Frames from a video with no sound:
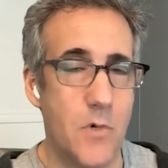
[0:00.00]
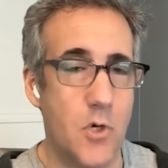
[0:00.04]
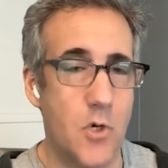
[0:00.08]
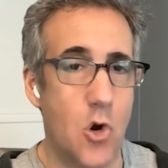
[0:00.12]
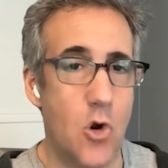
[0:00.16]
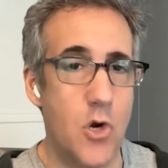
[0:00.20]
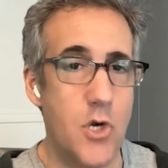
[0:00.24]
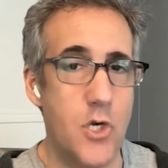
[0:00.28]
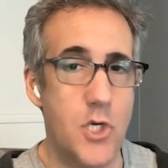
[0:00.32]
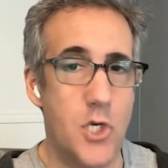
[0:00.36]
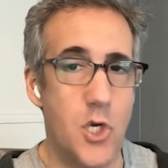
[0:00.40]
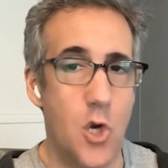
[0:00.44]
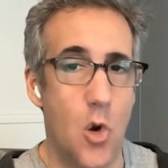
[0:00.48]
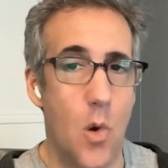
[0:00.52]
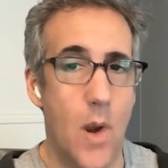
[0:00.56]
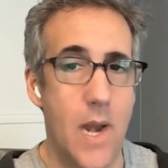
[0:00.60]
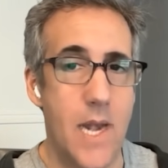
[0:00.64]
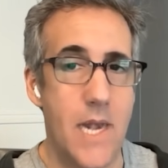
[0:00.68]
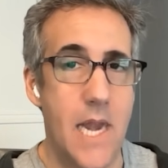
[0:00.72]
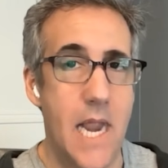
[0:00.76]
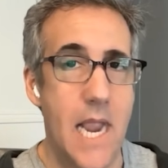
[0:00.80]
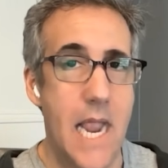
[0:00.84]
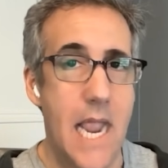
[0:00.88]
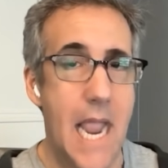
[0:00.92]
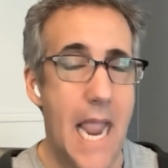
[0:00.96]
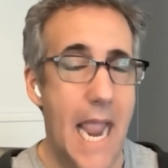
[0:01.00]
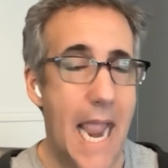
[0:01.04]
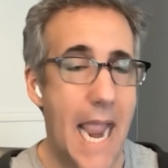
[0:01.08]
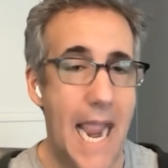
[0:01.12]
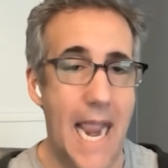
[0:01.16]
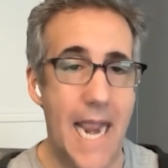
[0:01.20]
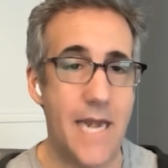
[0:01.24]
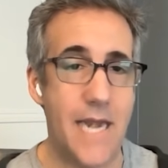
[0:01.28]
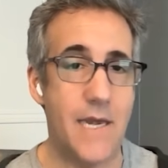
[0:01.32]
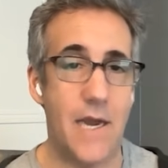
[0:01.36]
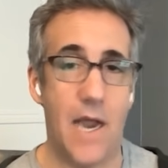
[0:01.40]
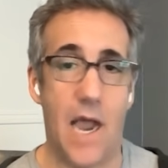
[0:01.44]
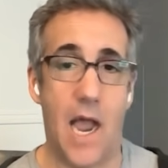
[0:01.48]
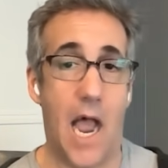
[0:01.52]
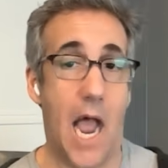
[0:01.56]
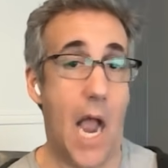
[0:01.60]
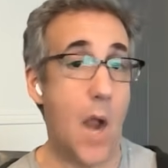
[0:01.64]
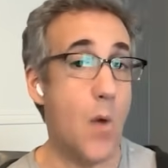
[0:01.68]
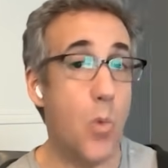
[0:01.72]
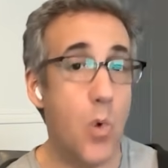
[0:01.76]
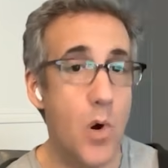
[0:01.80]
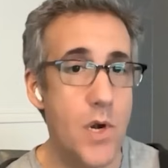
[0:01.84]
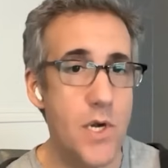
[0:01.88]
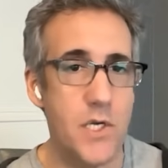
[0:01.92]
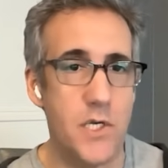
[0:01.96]
couldn't do it, and I
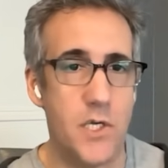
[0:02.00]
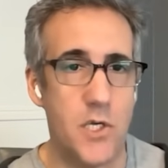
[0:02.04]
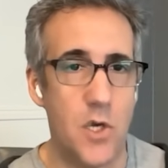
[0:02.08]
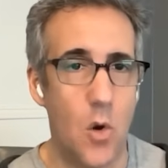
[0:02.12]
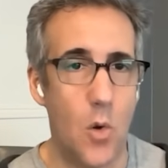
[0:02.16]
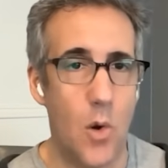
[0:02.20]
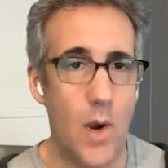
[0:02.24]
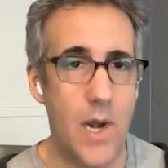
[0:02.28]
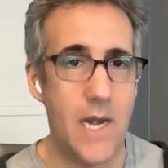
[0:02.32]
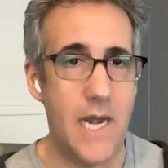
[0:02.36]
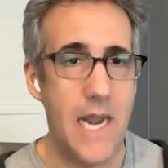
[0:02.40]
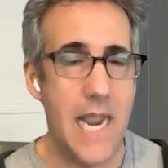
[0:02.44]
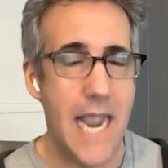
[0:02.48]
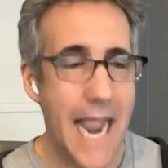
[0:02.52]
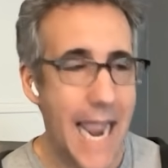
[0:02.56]
wouldn't do it.